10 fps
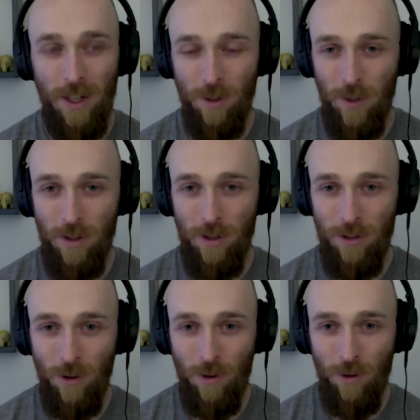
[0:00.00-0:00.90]
as a
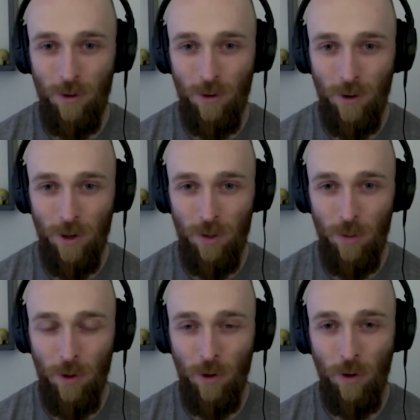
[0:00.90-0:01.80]
business owner or an
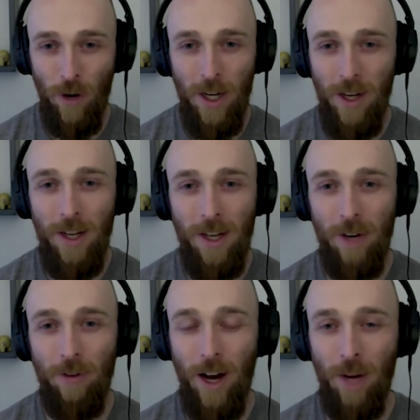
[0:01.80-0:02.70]
entrepreneur or any any
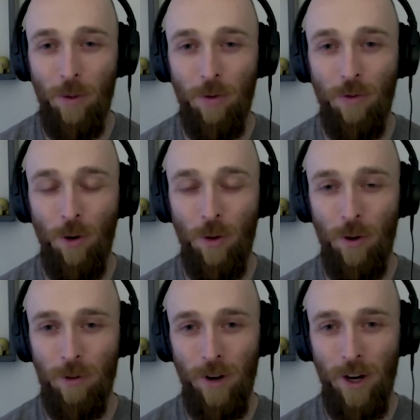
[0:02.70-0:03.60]
kind of high
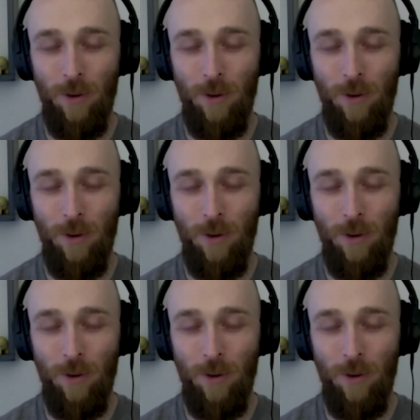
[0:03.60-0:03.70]
performer.